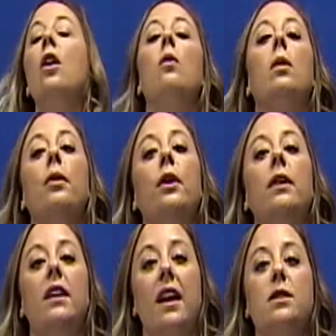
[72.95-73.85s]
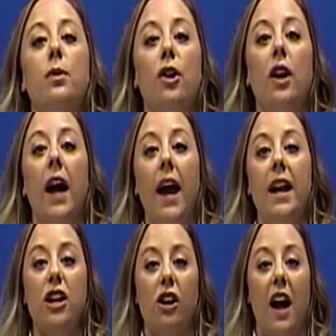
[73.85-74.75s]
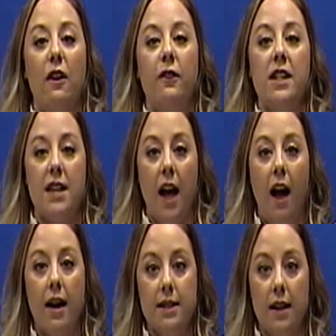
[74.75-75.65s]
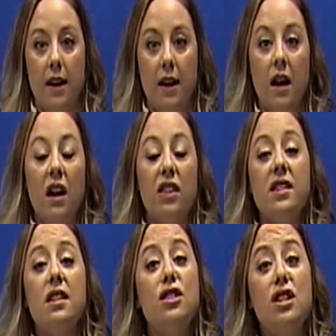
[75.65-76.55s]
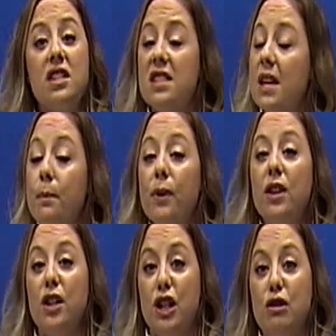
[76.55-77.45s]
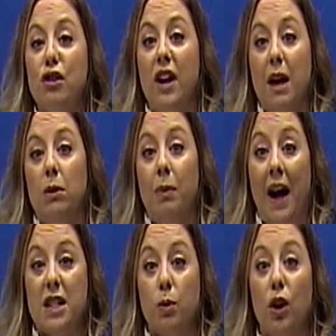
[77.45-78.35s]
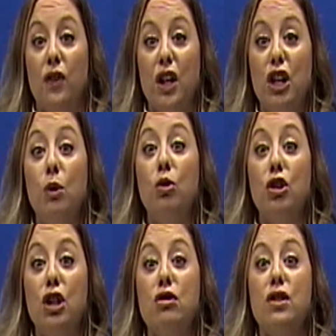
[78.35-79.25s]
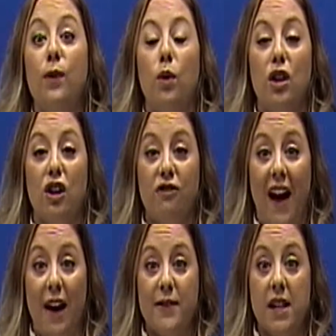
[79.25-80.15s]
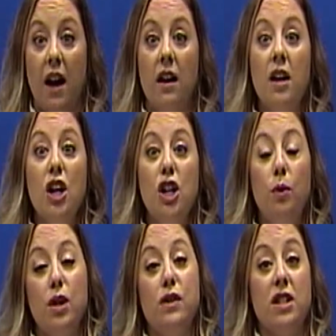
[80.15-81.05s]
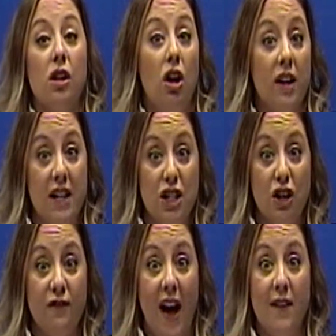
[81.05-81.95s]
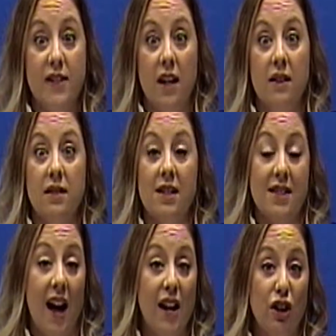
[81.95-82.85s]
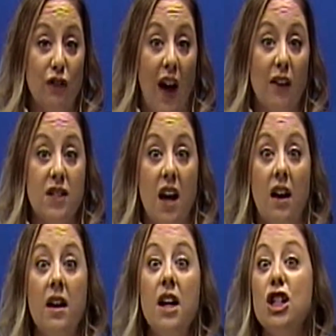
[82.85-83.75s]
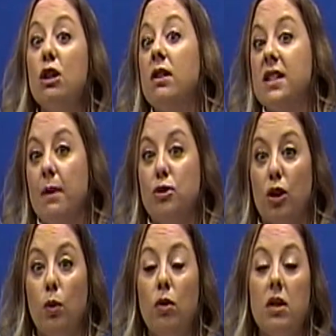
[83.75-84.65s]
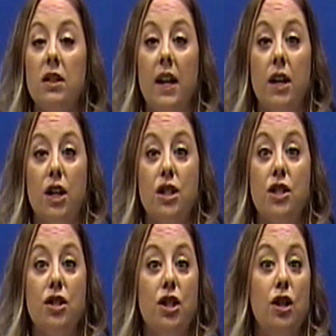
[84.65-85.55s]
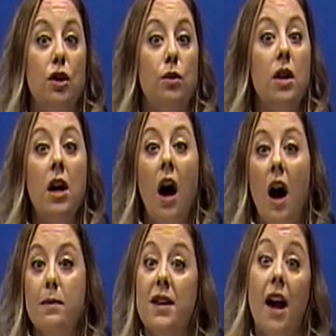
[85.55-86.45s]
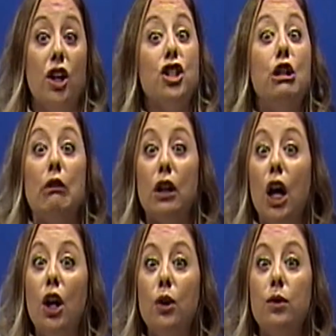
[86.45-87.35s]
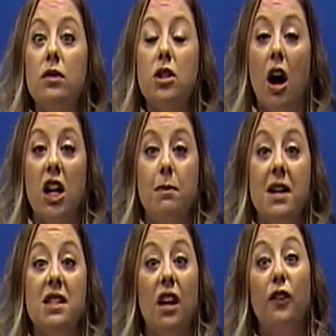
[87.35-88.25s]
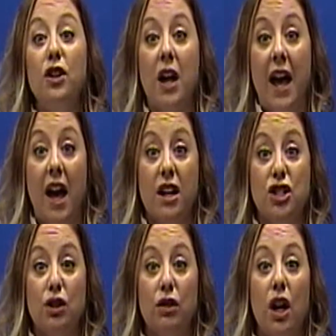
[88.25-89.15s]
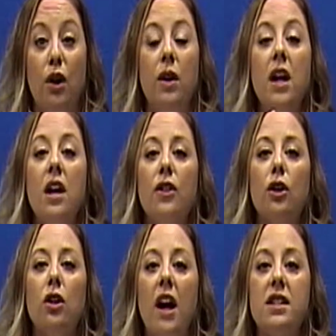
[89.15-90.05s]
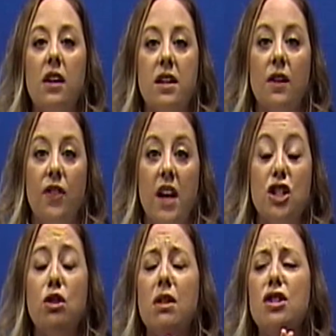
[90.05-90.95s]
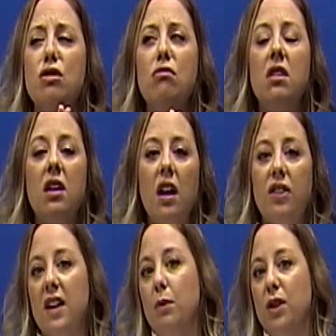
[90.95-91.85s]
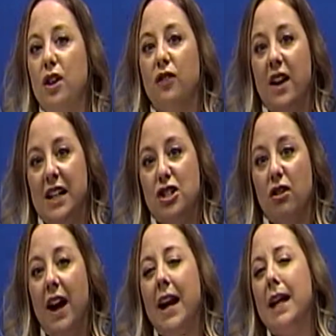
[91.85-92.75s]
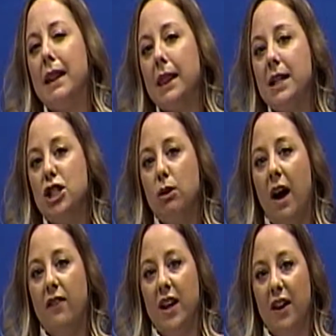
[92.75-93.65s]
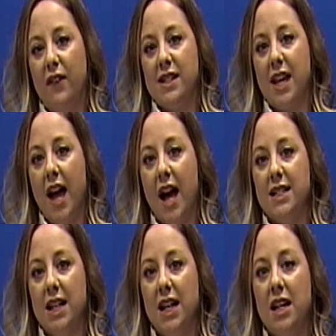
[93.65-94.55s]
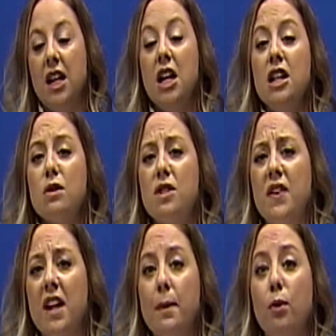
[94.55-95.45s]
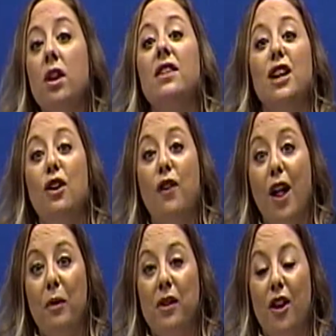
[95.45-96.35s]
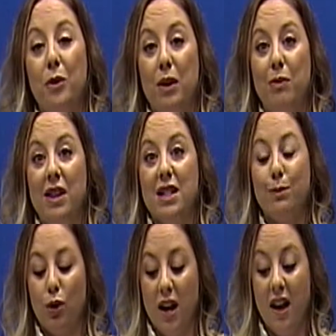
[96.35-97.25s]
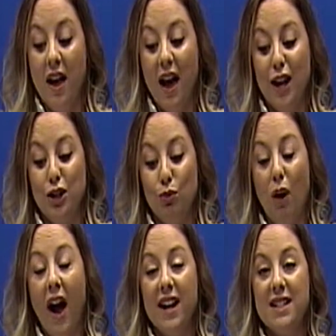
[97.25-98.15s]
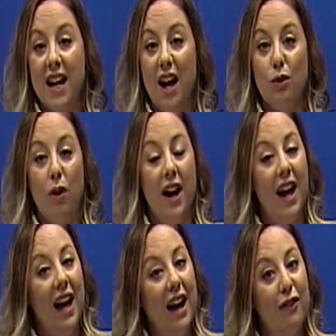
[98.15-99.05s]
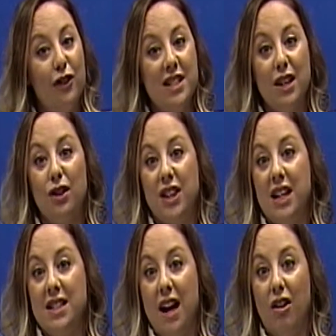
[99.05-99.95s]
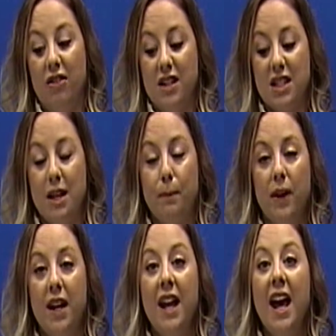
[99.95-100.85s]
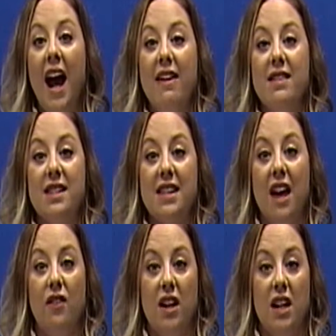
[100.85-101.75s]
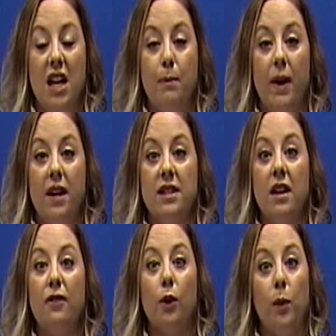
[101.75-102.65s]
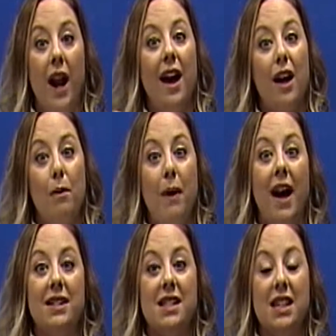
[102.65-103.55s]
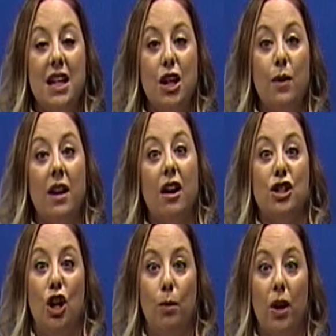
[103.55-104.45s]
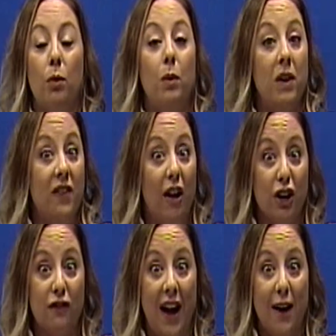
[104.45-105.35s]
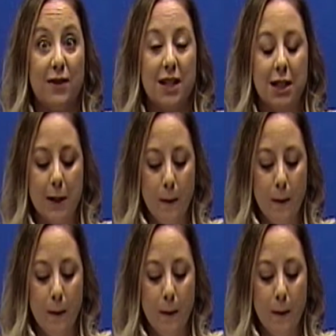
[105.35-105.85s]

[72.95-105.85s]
What we're doing today is we're creating your FSA ID. This is simply the username and password that you will use for your FAFSA. You will use it to log into your FAFSA, to sign your FAFSA, to accept your award letters, to sign your student loan documents if you take out a student loan. There are lots and lots of things. You can do nothing with your financial aid unless you have an FSA ID. So it's very important that you follow along with me this morning and you write it down, write every single thing down on this template, and then save it and keep it for when I come back to see you in October when we file your FAFSAs.